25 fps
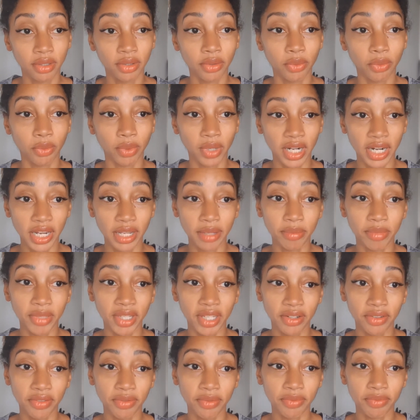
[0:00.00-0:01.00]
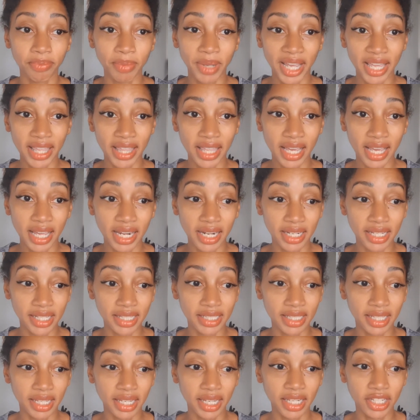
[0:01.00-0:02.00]
What I mean by that
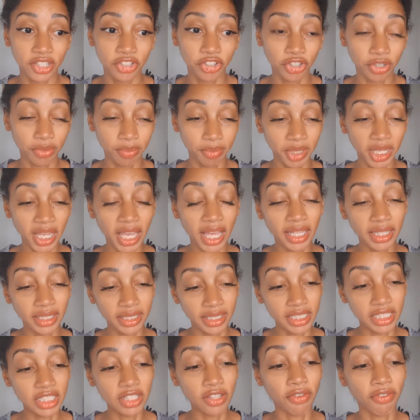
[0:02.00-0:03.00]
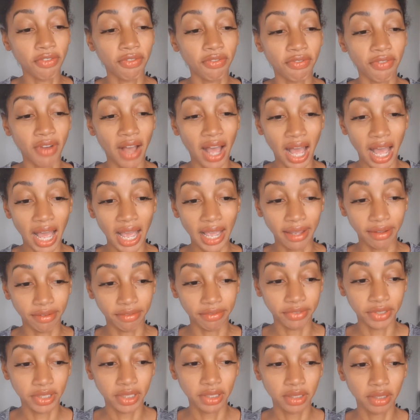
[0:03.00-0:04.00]
is it should be at least
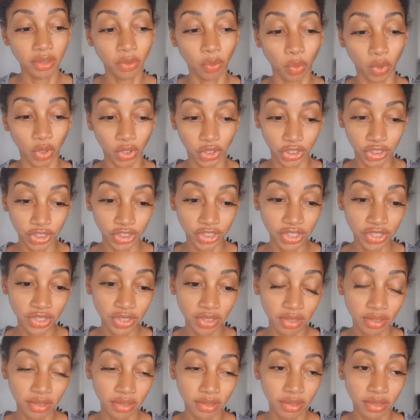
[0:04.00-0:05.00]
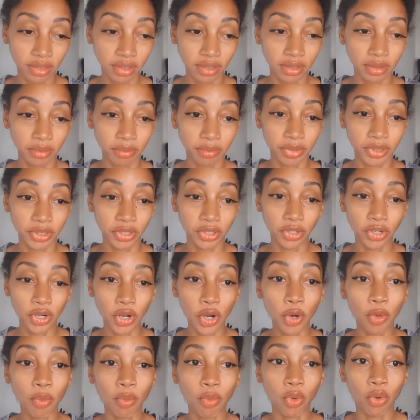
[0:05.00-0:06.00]
5 words, but
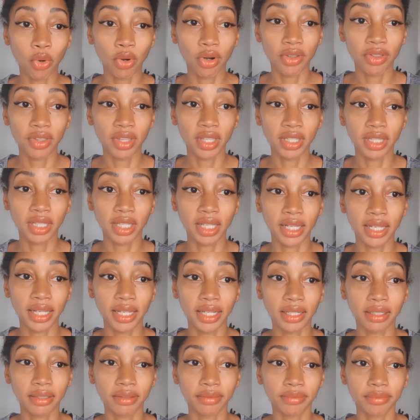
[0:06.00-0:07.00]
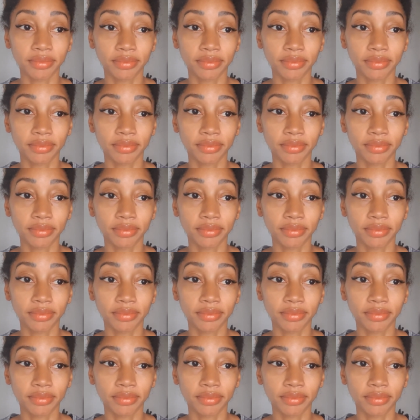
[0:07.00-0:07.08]
no more than like